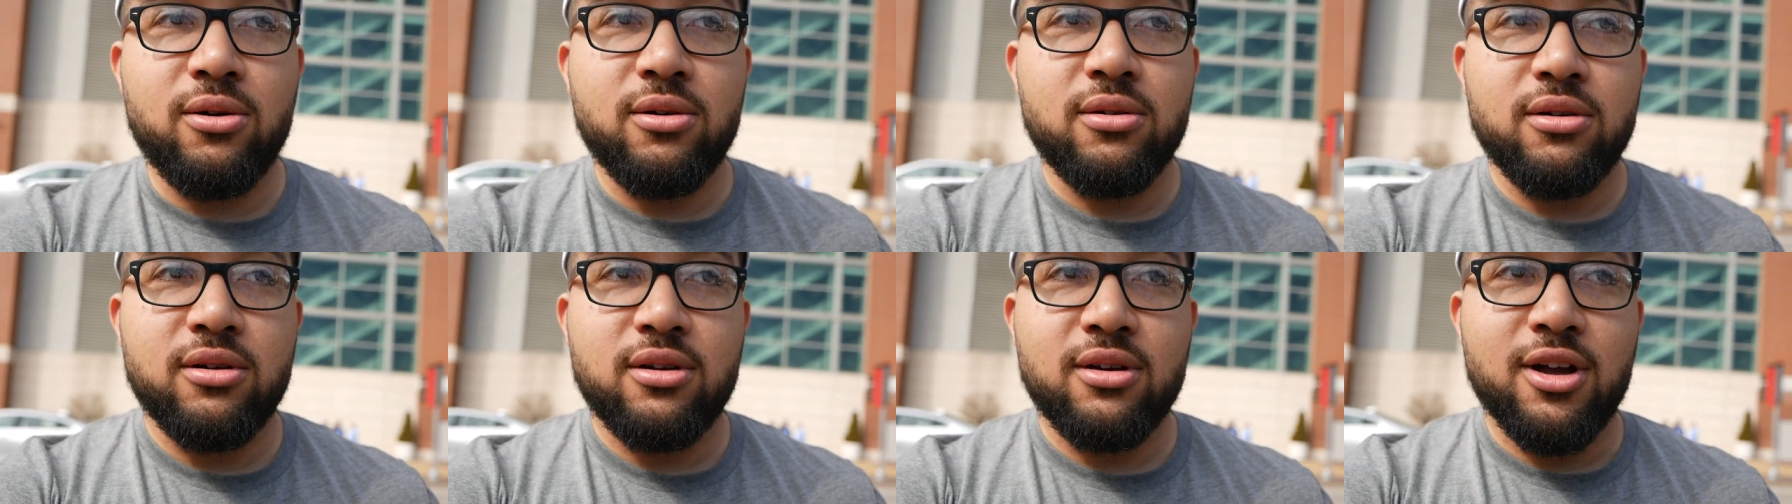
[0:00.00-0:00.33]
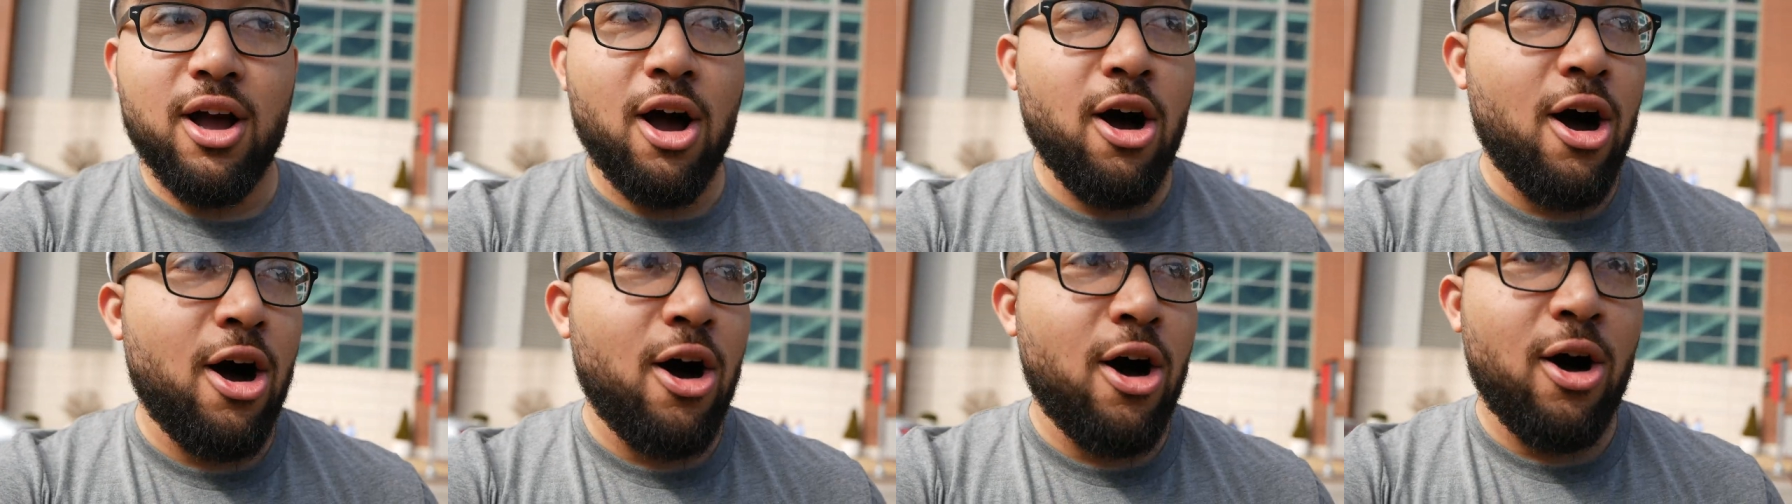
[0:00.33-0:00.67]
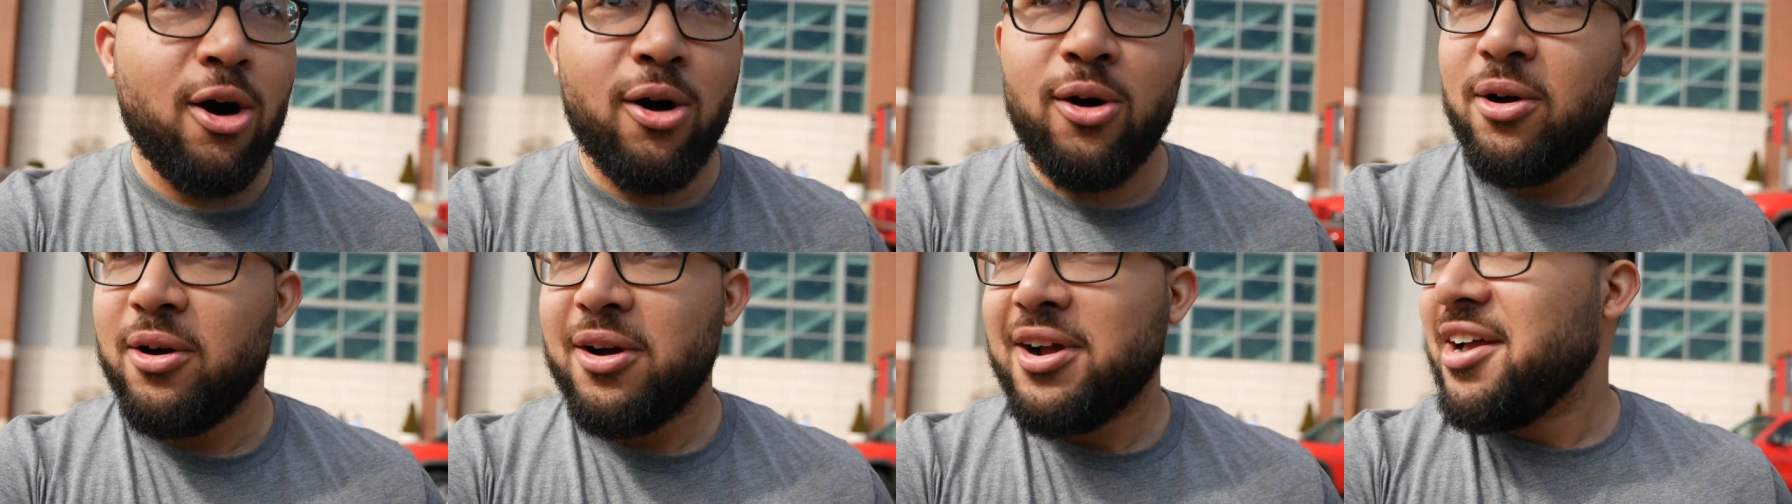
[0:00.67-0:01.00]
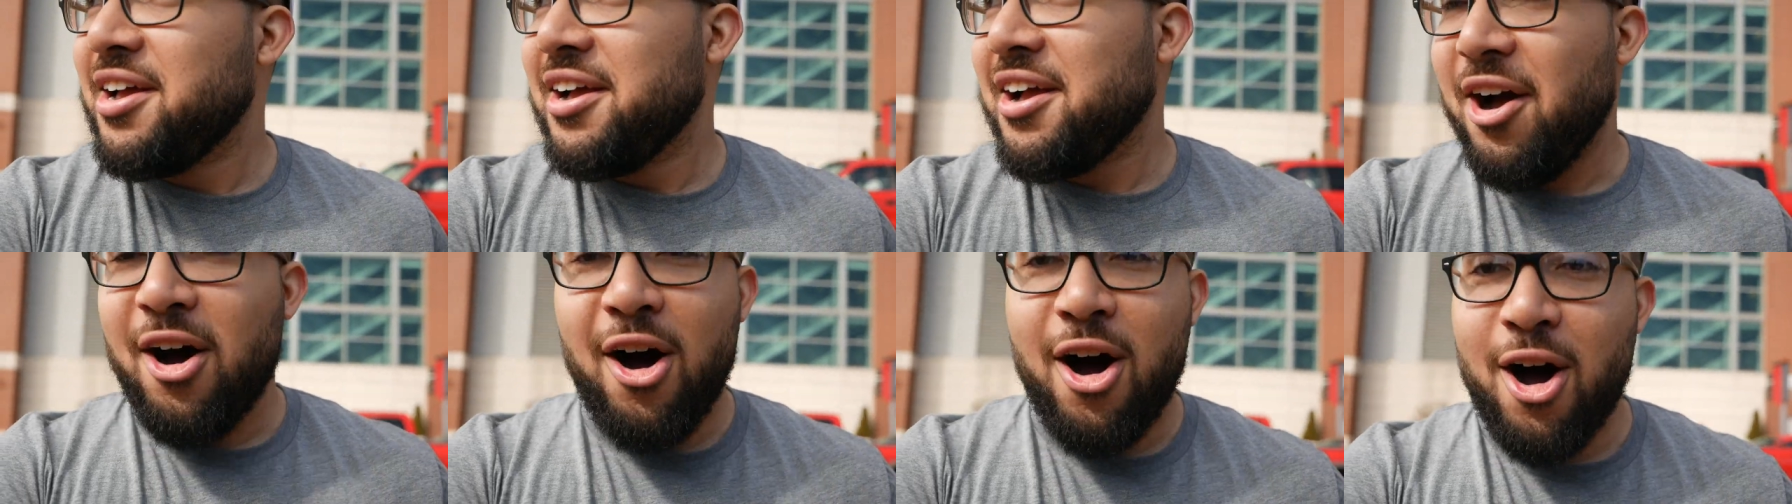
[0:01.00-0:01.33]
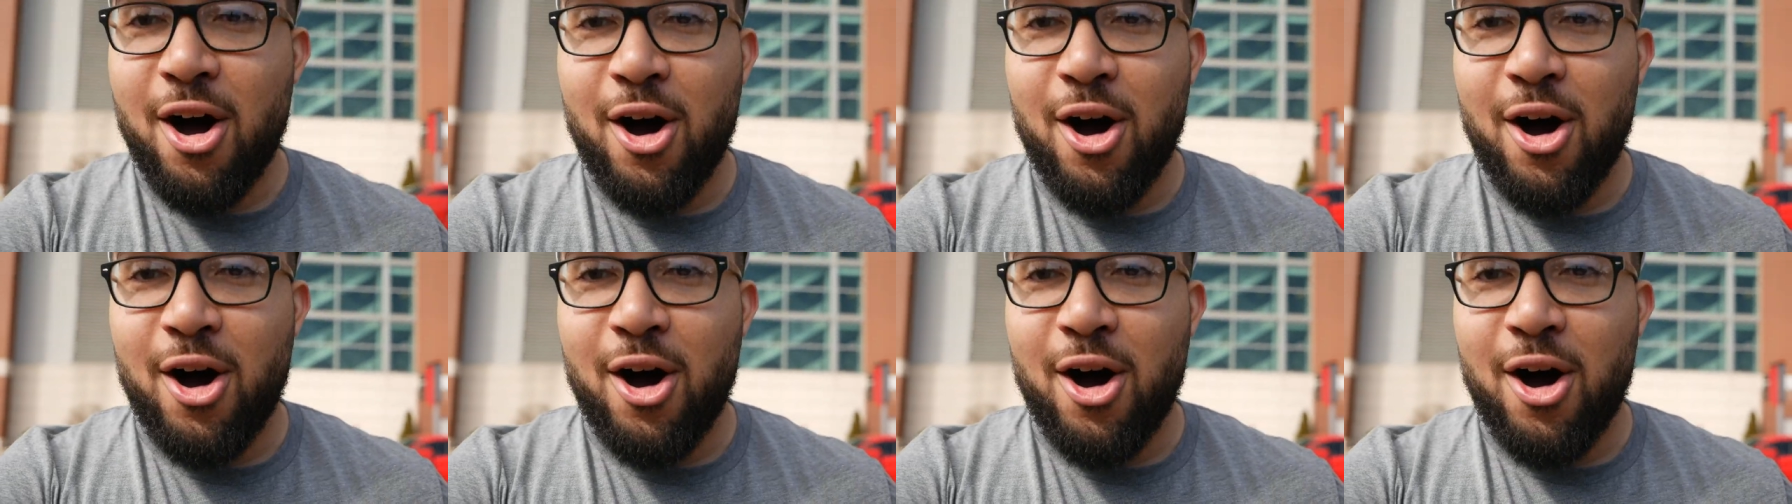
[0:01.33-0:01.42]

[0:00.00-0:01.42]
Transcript: uh oh, uh